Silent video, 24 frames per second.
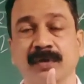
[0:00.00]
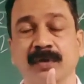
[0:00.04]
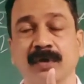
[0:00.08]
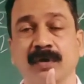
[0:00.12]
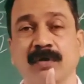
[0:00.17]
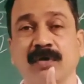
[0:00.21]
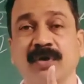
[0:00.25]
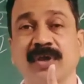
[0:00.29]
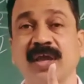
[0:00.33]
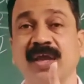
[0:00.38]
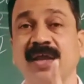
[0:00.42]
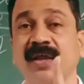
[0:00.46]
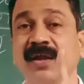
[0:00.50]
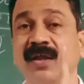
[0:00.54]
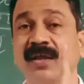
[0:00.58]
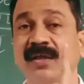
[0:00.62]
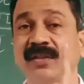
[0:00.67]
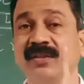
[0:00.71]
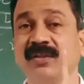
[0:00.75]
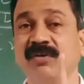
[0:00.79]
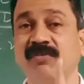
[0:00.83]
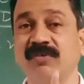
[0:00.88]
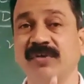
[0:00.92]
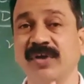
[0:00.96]
Okay,
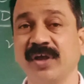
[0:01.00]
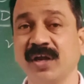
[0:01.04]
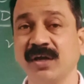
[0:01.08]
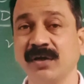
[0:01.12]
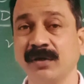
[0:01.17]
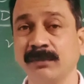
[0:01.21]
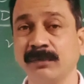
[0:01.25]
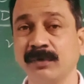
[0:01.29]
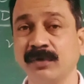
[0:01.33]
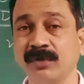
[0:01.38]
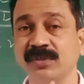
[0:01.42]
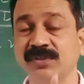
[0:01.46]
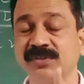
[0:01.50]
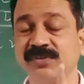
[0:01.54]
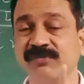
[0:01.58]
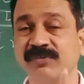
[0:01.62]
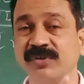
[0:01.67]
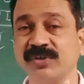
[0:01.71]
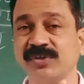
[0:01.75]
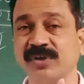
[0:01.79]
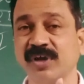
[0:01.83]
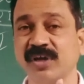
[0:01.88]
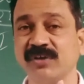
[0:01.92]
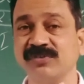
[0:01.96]
the variables
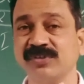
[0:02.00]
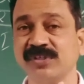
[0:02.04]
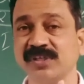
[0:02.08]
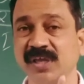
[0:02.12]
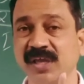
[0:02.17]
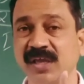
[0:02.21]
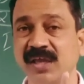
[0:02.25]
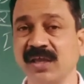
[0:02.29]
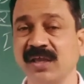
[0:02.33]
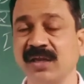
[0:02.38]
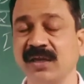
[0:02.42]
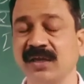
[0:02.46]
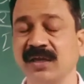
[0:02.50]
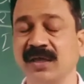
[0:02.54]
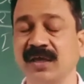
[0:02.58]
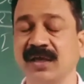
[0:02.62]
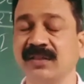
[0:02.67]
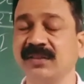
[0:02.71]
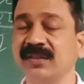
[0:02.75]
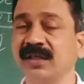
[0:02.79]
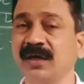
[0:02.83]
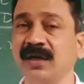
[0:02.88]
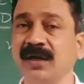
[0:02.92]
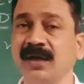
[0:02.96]
which are seen in
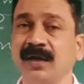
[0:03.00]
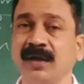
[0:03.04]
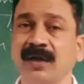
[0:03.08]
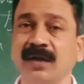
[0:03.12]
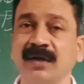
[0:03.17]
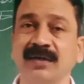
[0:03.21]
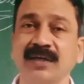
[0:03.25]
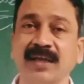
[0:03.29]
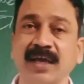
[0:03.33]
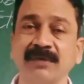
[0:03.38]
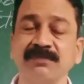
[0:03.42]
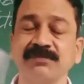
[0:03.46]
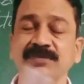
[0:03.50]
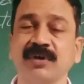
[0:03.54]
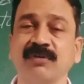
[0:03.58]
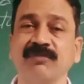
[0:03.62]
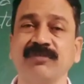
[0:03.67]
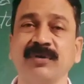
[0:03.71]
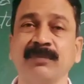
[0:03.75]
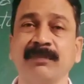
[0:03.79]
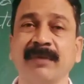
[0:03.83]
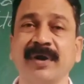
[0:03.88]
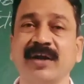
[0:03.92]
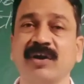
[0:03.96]
the types of
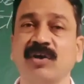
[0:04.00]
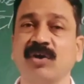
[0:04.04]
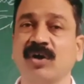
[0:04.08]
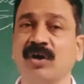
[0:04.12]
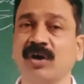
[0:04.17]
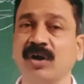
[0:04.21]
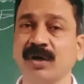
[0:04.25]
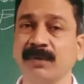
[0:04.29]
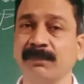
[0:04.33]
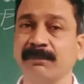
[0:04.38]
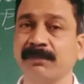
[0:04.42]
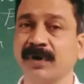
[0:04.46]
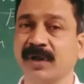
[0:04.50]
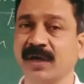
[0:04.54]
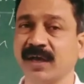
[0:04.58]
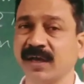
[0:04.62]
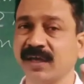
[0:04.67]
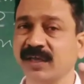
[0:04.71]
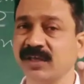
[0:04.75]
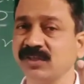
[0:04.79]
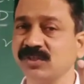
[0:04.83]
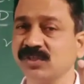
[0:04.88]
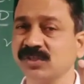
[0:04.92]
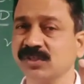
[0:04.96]
demand are
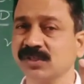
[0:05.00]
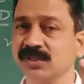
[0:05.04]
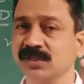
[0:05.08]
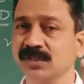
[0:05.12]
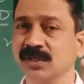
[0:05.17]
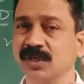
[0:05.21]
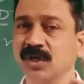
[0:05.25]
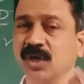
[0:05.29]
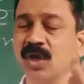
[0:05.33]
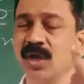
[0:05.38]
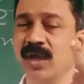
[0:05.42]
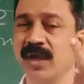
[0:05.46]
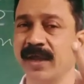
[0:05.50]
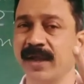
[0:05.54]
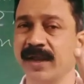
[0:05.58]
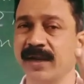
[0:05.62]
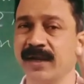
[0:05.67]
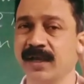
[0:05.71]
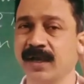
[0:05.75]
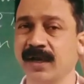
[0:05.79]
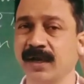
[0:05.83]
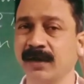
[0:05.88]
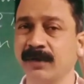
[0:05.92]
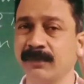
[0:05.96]
price,
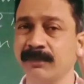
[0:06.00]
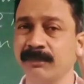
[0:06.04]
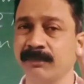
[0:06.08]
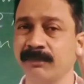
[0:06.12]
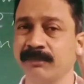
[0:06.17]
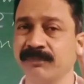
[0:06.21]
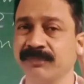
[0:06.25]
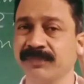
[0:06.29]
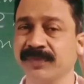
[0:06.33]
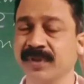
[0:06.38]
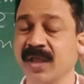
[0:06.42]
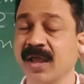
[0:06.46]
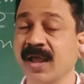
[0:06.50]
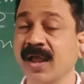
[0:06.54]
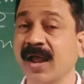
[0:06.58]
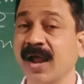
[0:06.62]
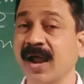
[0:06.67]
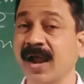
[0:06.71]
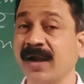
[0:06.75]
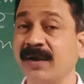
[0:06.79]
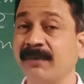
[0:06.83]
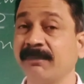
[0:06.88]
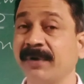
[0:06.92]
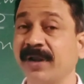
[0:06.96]
income,
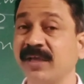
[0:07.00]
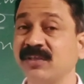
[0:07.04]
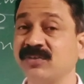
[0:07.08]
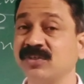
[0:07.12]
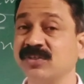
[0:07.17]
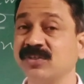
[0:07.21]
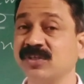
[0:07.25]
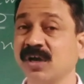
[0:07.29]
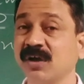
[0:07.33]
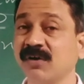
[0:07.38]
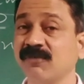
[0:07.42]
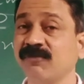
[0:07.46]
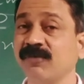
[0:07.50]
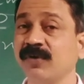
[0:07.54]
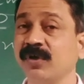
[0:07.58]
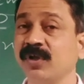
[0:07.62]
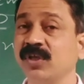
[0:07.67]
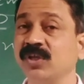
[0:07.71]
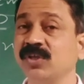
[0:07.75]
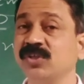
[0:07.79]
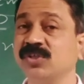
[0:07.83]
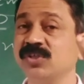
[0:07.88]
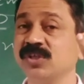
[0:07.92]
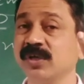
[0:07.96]
and prices of
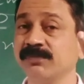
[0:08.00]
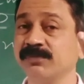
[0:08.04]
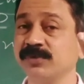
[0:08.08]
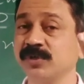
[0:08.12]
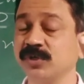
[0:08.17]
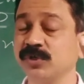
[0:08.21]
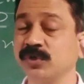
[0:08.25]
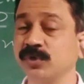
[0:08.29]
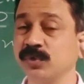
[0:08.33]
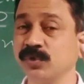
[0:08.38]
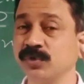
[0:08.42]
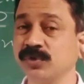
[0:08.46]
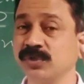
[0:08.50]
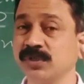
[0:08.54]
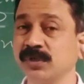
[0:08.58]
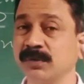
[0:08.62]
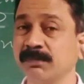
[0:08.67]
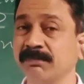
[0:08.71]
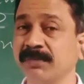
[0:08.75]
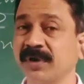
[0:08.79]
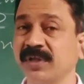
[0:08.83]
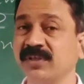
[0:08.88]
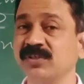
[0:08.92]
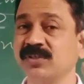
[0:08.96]
substitutes,
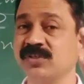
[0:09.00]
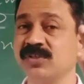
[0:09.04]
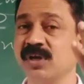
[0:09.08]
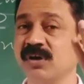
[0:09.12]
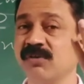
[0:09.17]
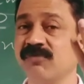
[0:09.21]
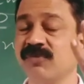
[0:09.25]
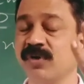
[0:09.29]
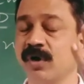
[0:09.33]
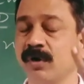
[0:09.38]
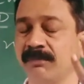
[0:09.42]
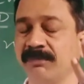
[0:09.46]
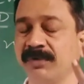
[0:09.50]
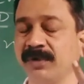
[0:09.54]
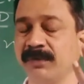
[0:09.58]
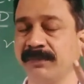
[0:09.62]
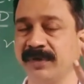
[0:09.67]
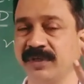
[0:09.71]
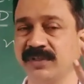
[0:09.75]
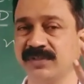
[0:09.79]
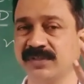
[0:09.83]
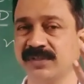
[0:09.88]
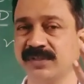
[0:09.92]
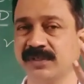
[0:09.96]
prices of
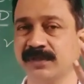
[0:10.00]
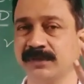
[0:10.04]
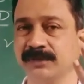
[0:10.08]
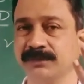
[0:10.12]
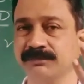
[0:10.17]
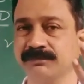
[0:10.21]
complements.